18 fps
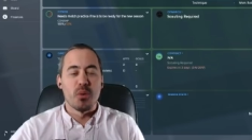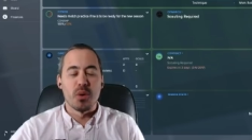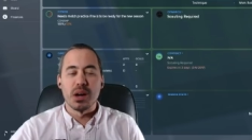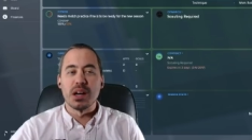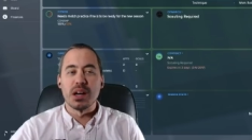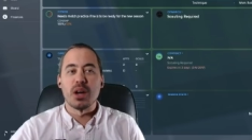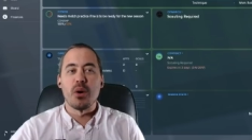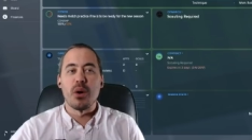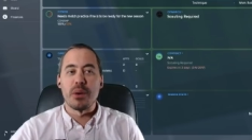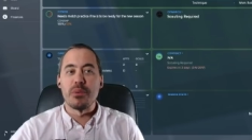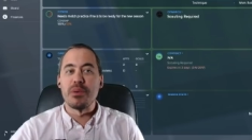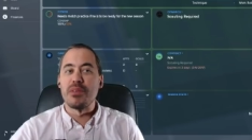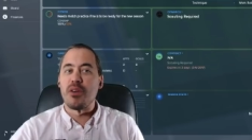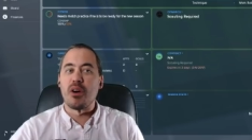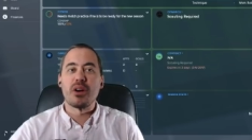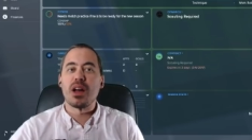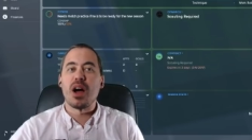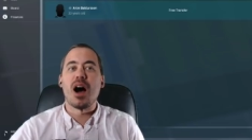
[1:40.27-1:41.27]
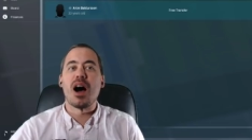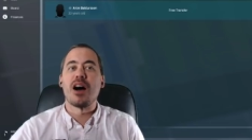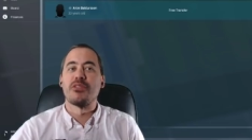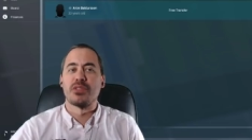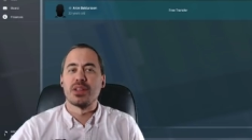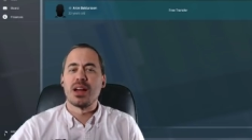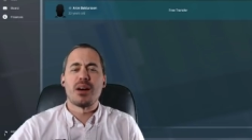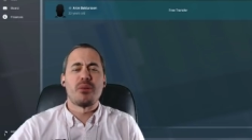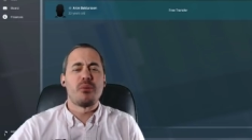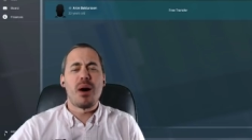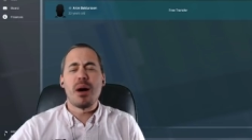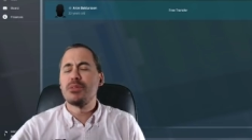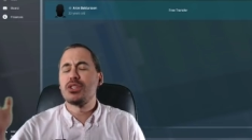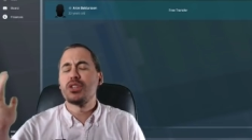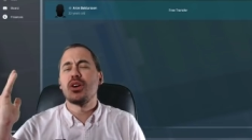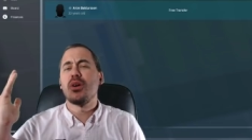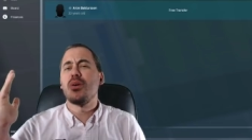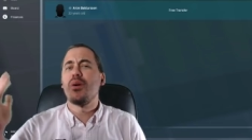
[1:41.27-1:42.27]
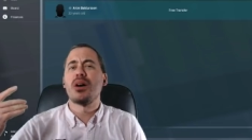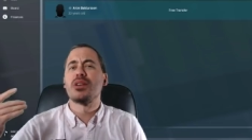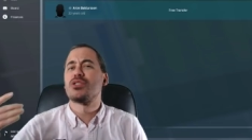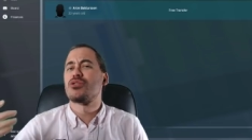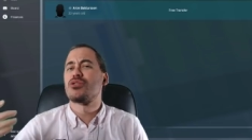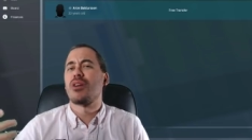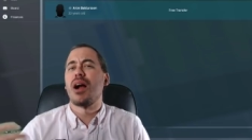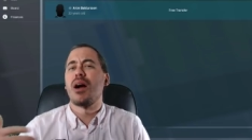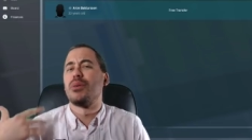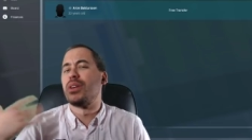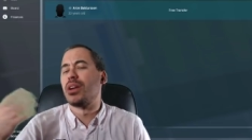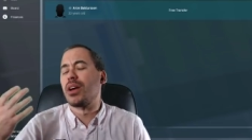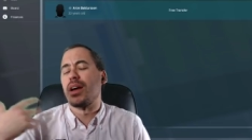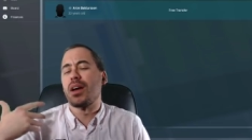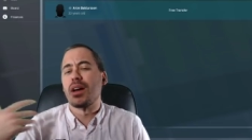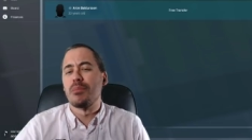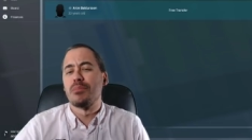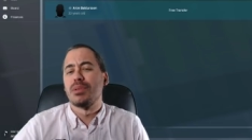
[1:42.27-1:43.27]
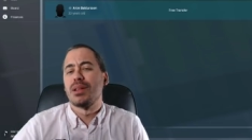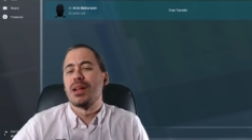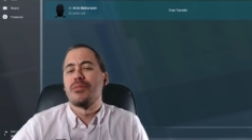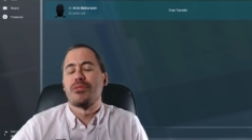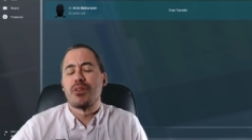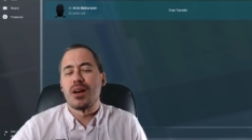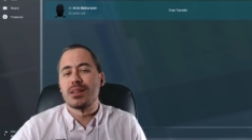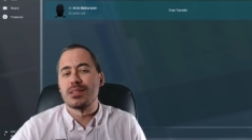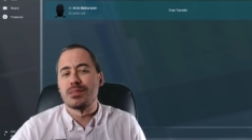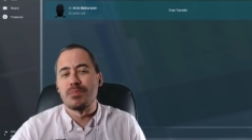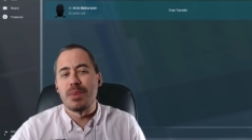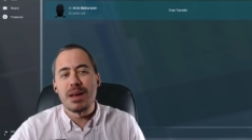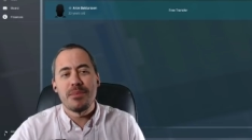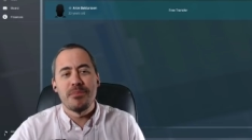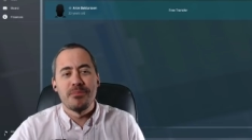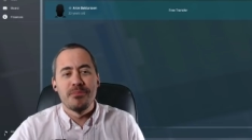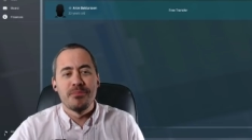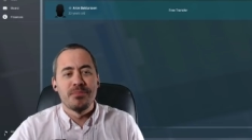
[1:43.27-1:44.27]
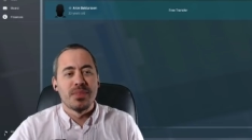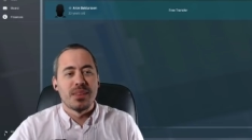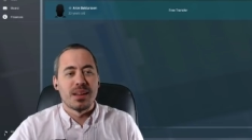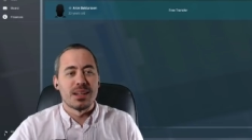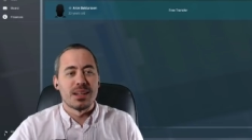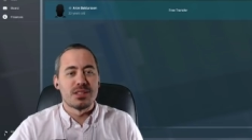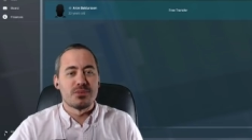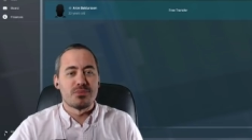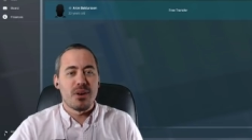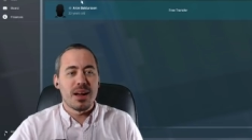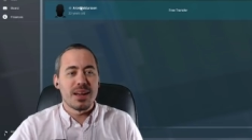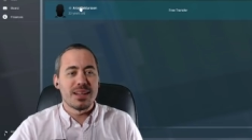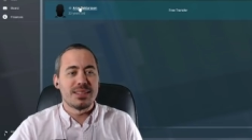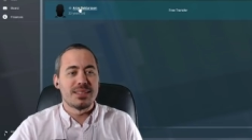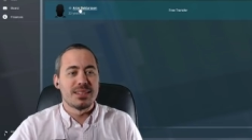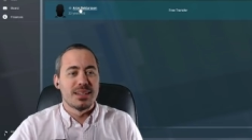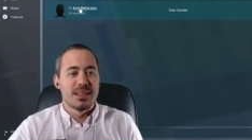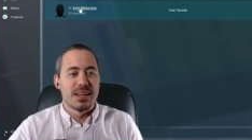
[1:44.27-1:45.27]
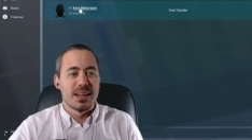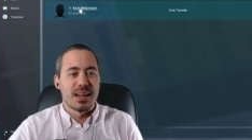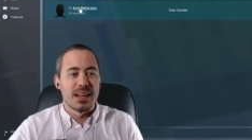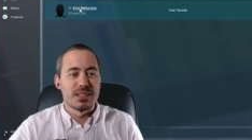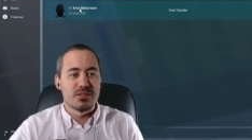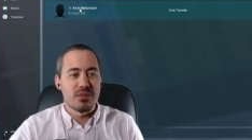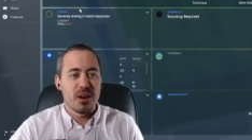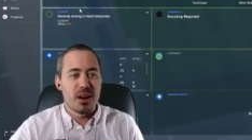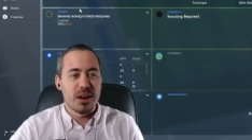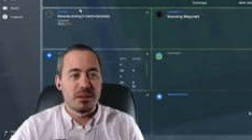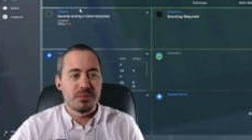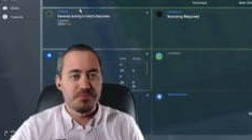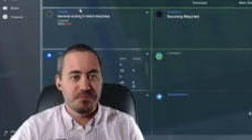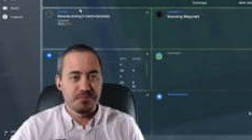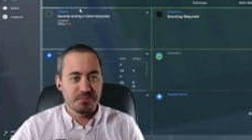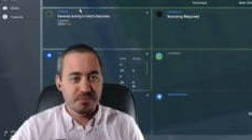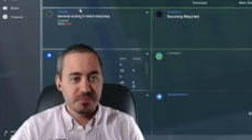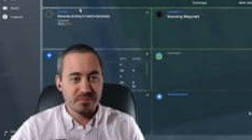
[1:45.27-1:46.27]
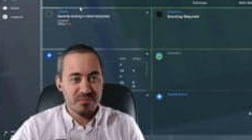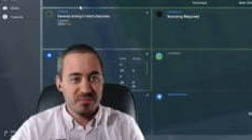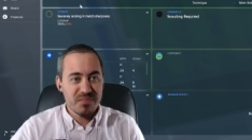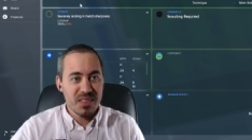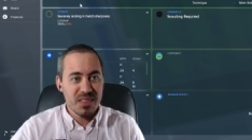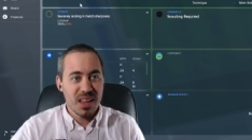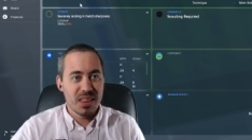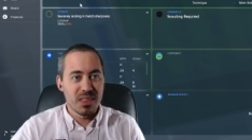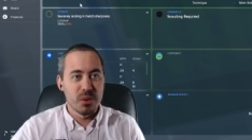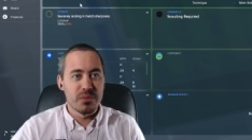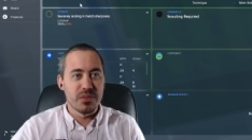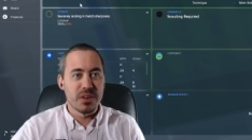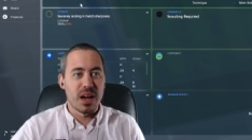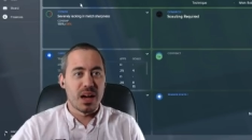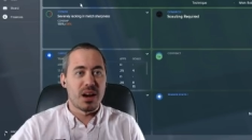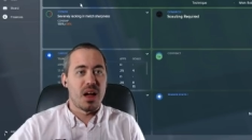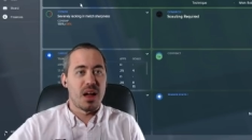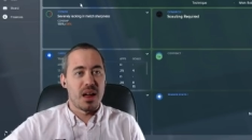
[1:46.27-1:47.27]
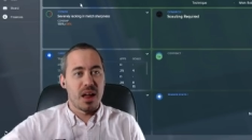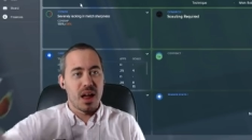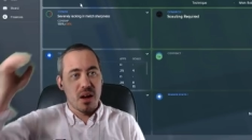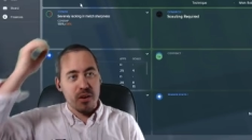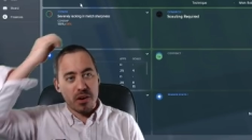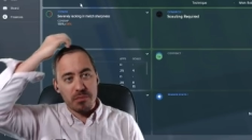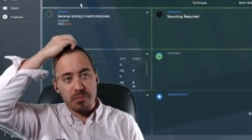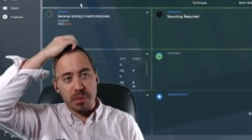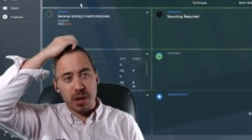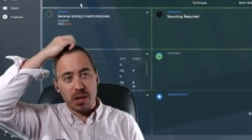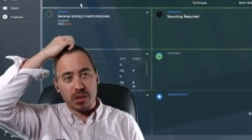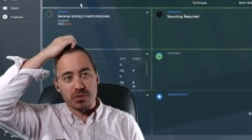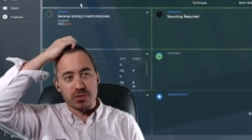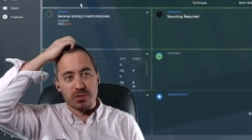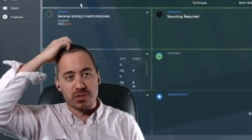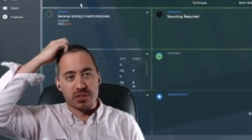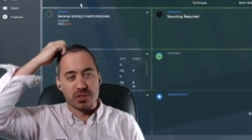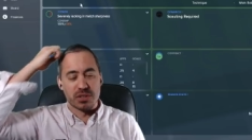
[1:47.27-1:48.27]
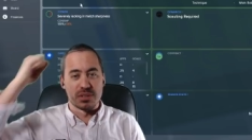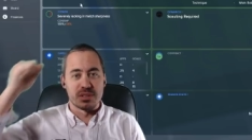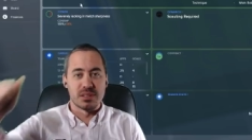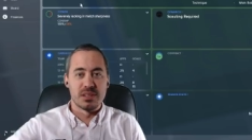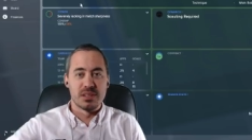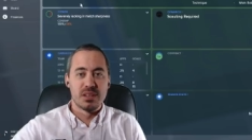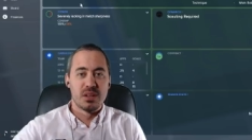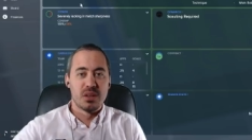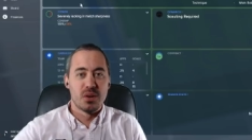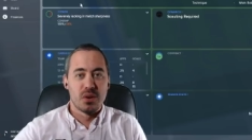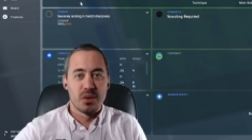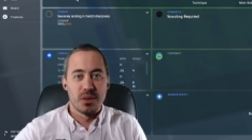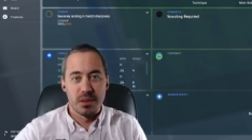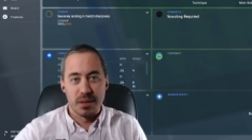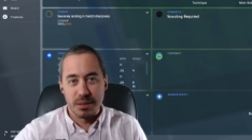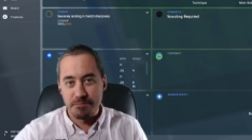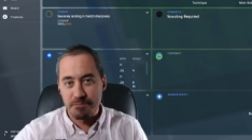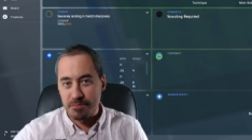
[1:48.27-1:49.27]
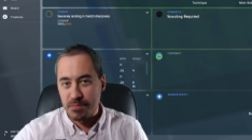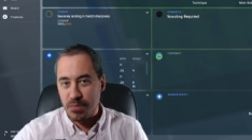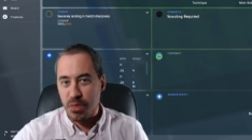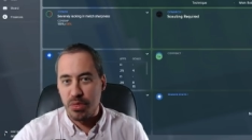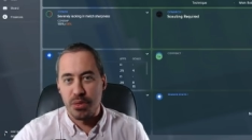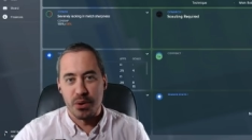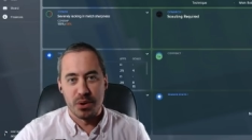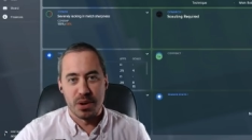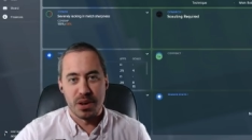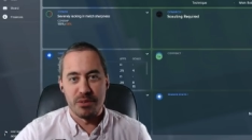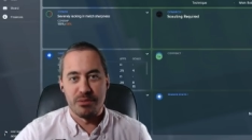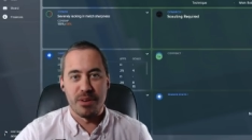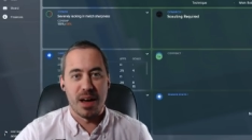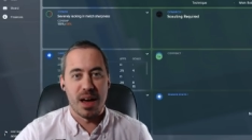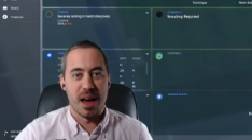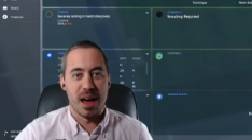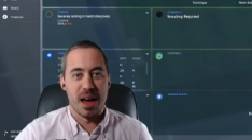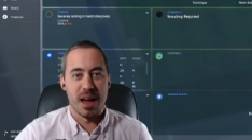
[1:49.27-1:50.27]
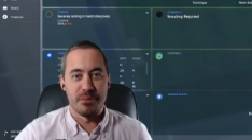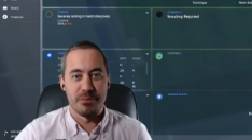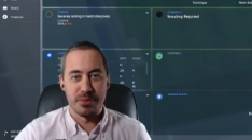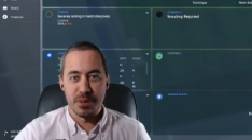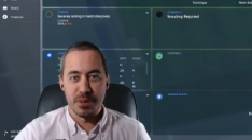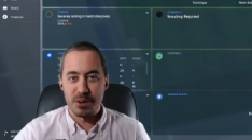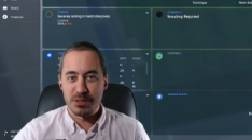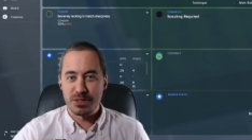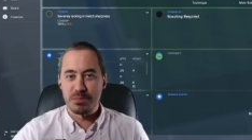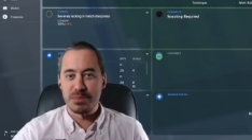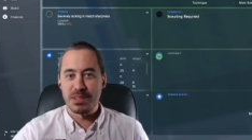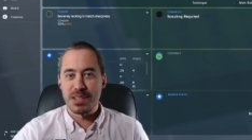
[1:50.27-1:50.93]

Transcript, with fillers: we're going to go ahead. We've already offered the why would you go on trial when you could come play for us, mate? That's right. That's right. And then we've got Aaron Balderson, 35. There are some